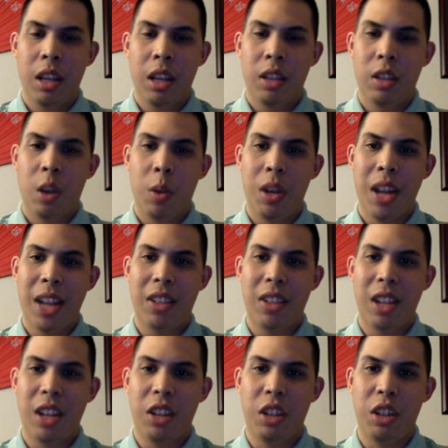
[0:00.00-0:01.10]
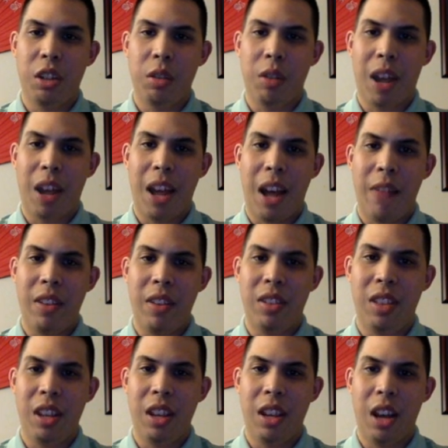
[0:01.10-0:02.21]
So the next issue I have is
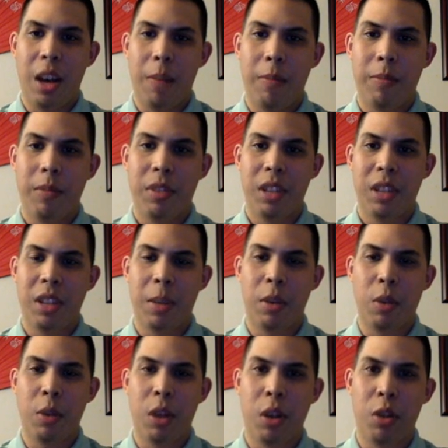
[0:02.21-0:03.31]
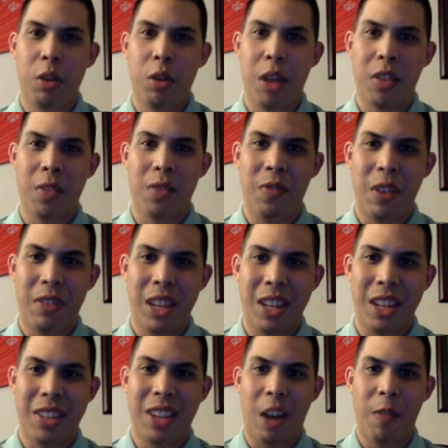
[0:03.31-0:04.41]
the September 23rd, 2015
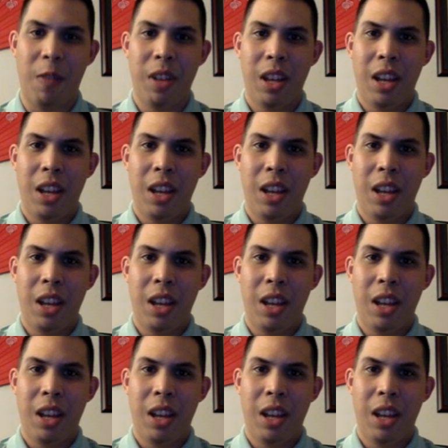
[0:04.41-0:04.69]
itself.